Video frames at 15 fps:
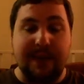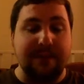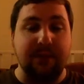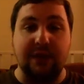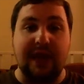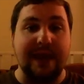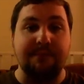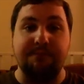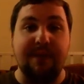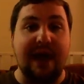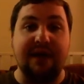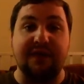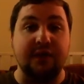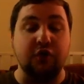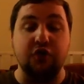people like
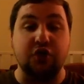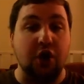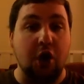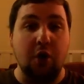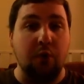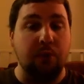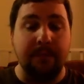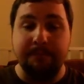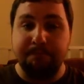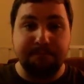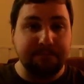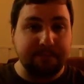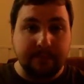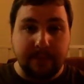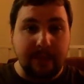Beth and Joan
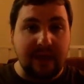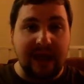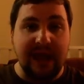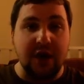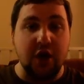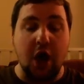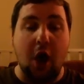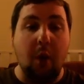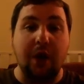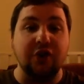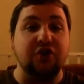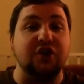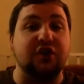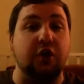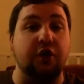and Noah
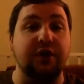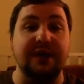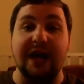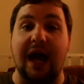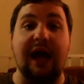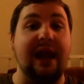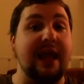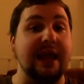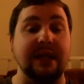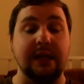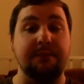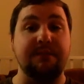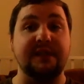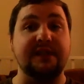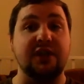just are not in
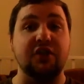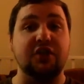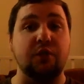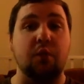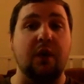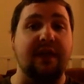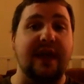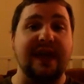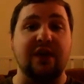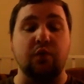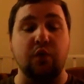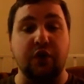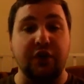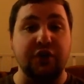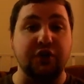a position where they
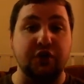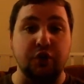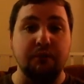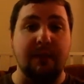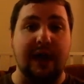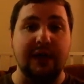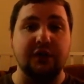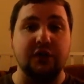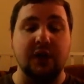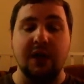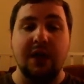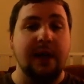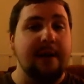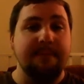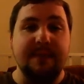can really do much
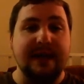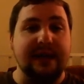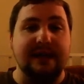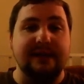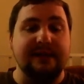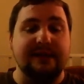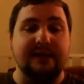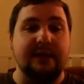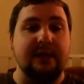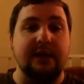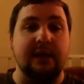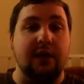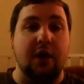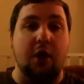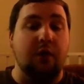because,
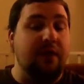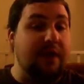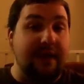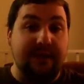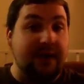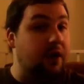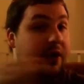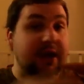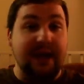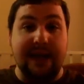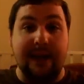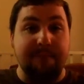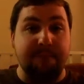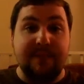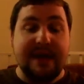you know, they, they're going to
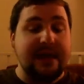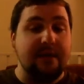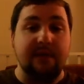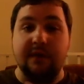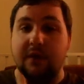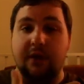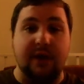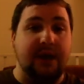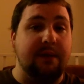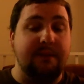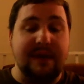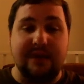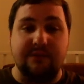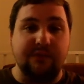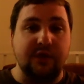get beaten. They're going to
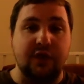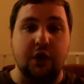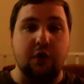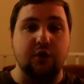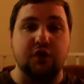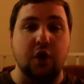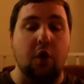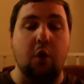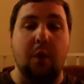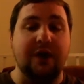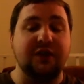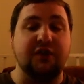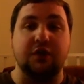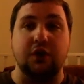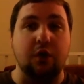be, you know, told
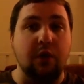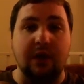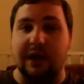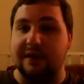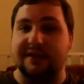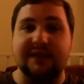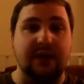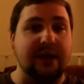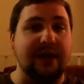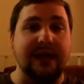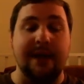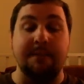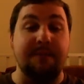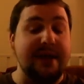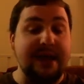what to do or else they're going to
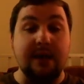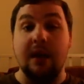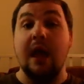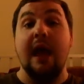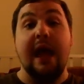get beaten.